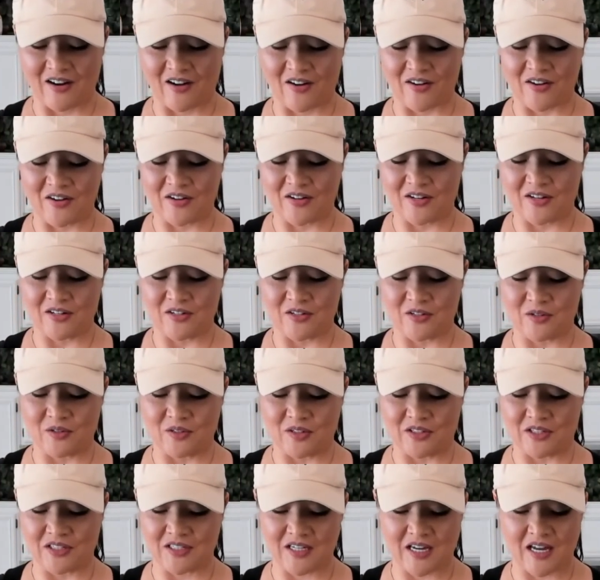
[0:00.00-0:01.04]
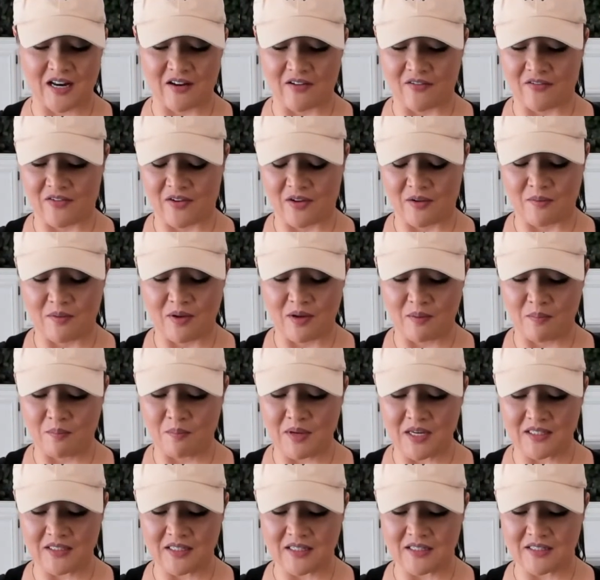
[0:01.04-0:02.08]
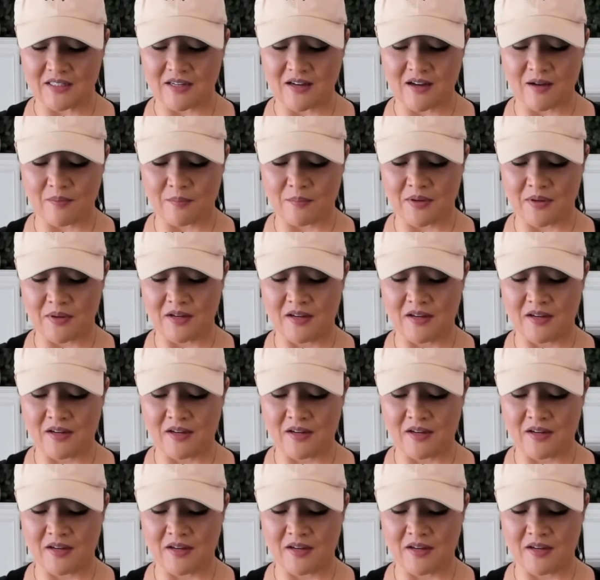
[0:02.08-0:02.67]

all you're going to do is just kind of mix this up.